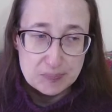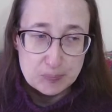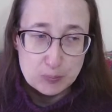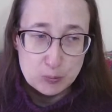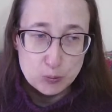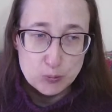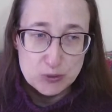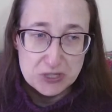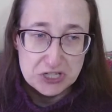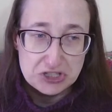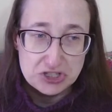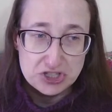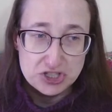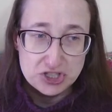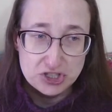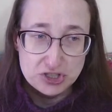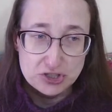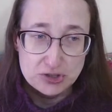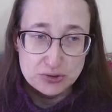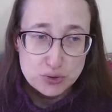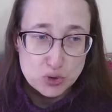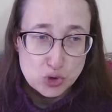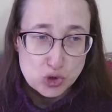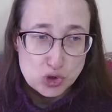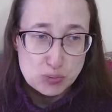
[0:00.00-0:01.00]
which
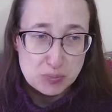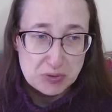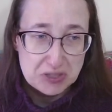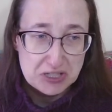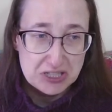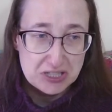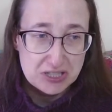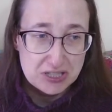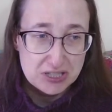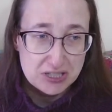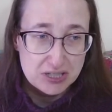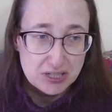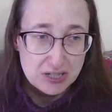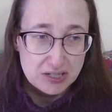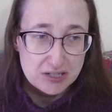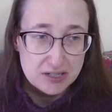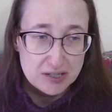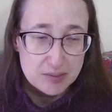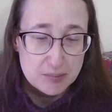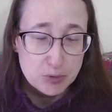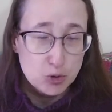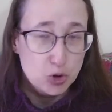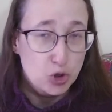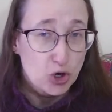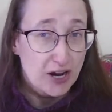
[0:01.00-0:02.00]
used to be
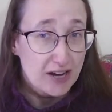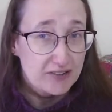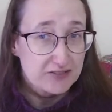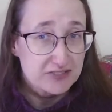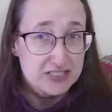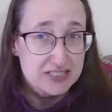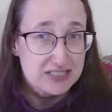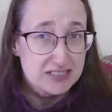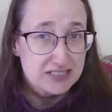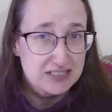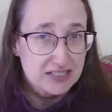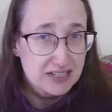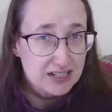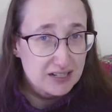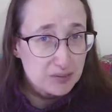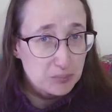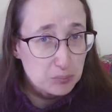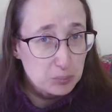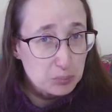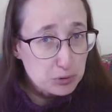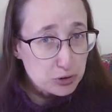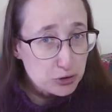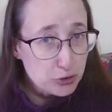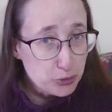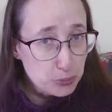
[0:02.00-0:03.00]
Craftsy
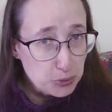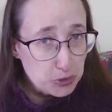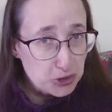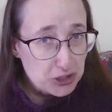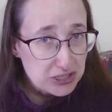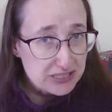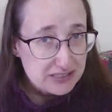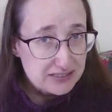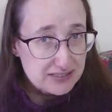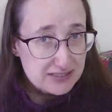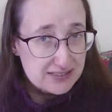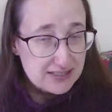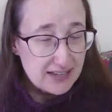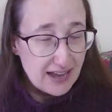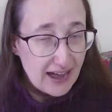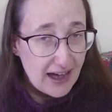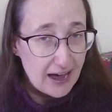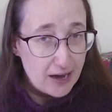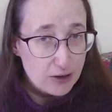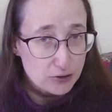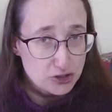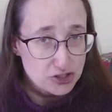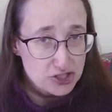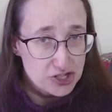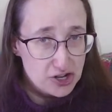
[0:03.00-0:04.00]
and Blueprints
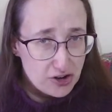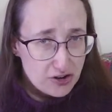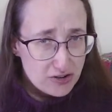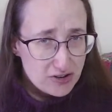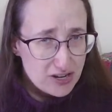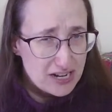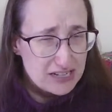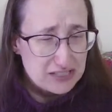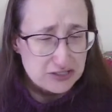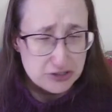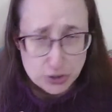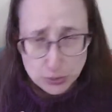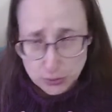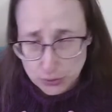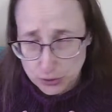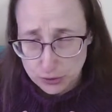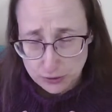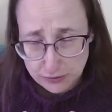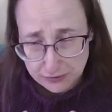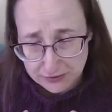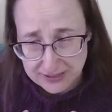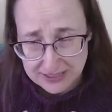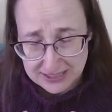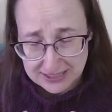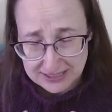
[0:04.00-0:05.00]
house yarn. I don't know
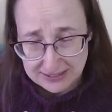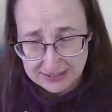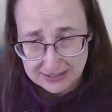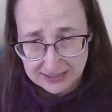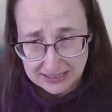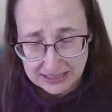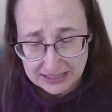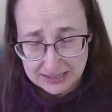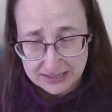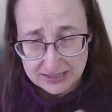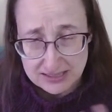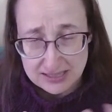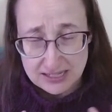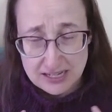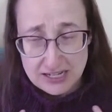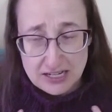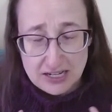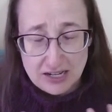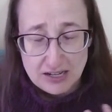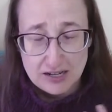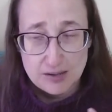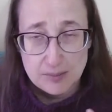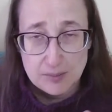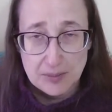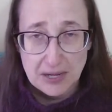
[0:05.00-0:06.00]
if it still is.
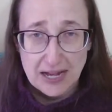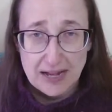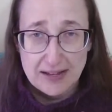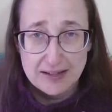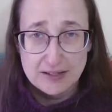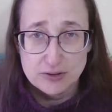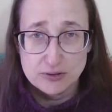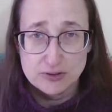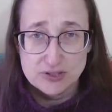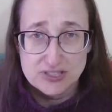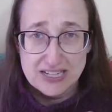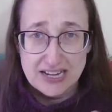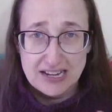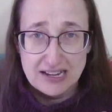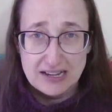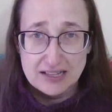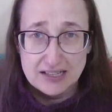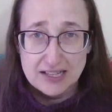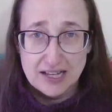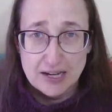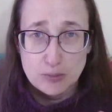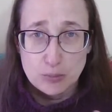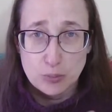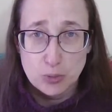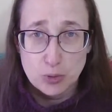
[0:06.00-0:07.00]
I used a
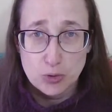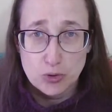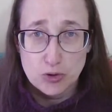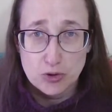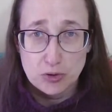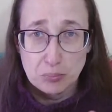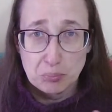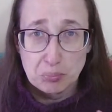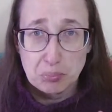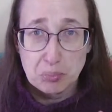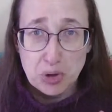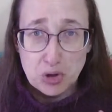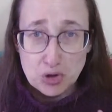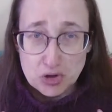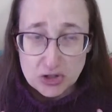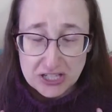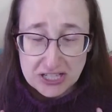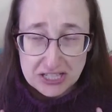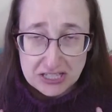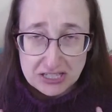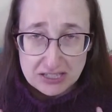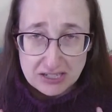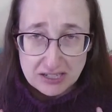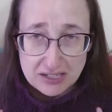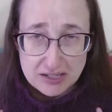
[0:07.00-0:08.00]
Cloudborn
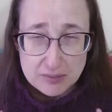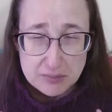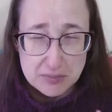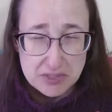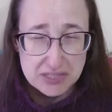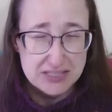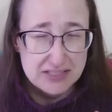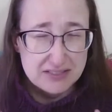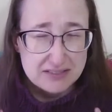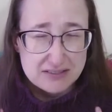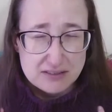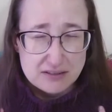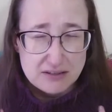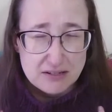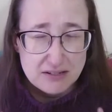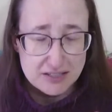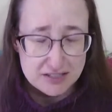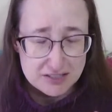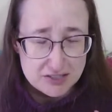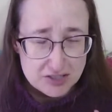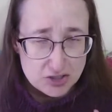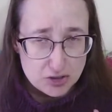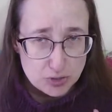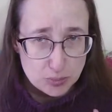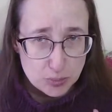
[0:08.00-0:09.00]
bulky. It is
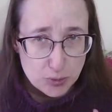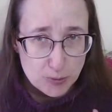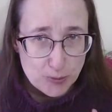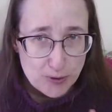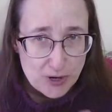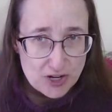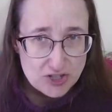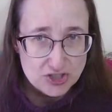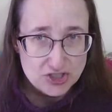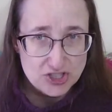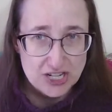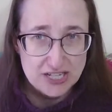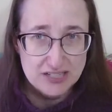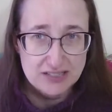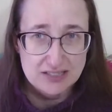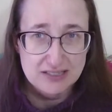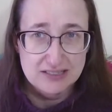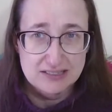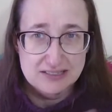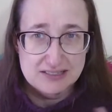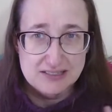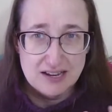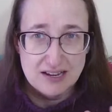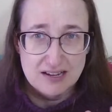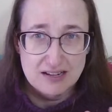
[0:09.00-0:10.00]
not superwash, and it
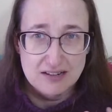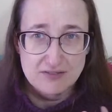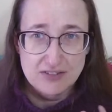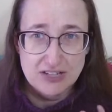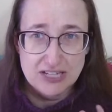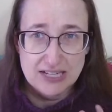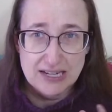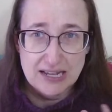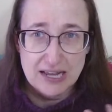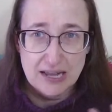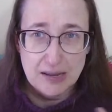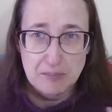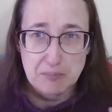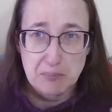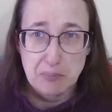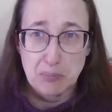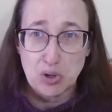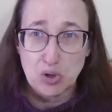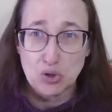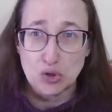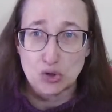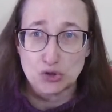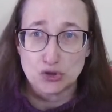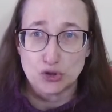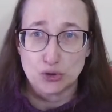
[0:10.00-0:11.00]
is kind of in a
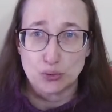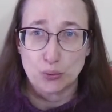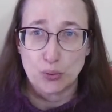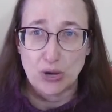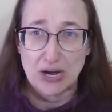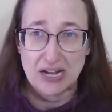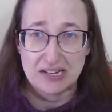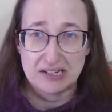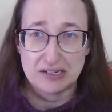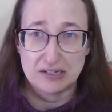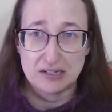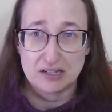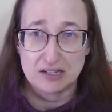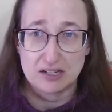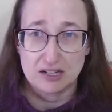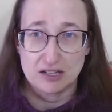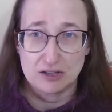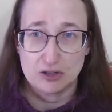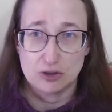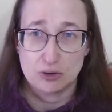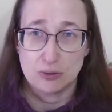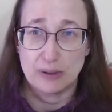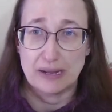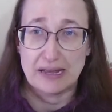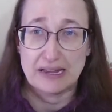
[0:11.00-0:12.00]
mold wine
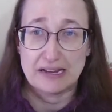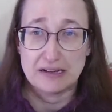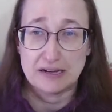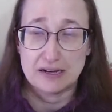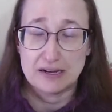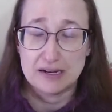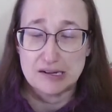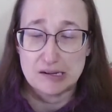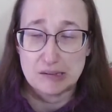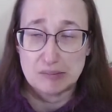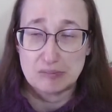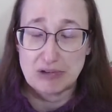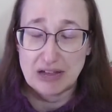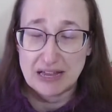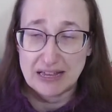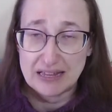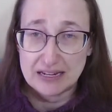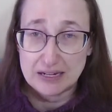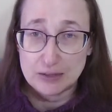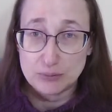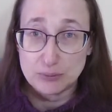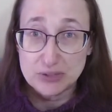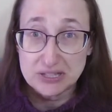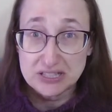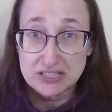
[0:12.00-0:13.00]
colorway. And
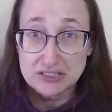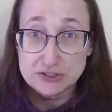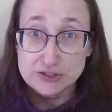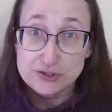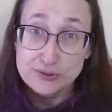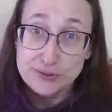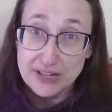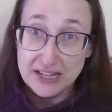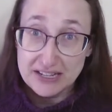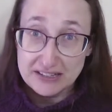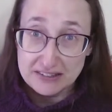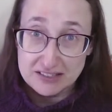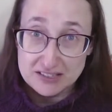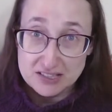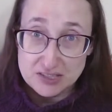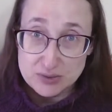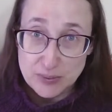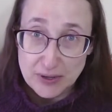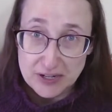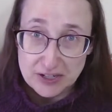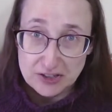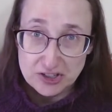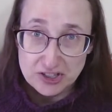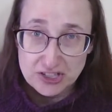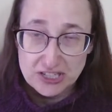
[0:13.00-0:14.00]
I really do like this
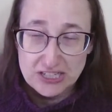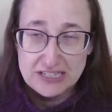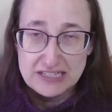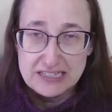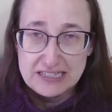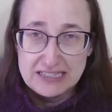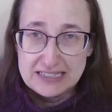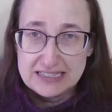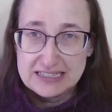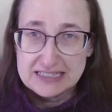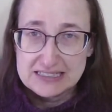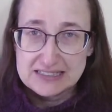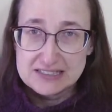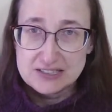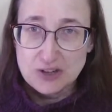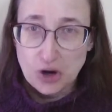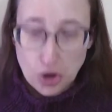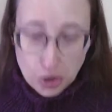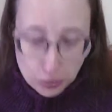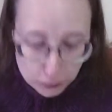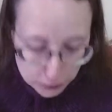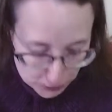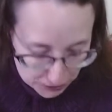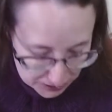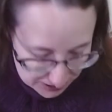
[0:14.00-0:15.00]
sweater. It's
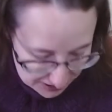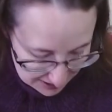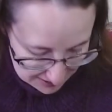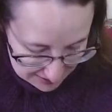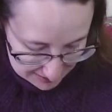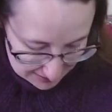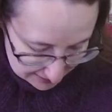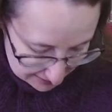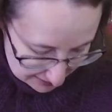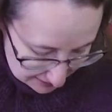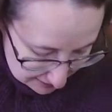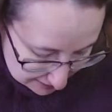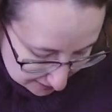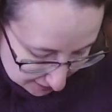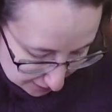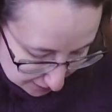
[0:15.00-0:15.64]
oversized, it's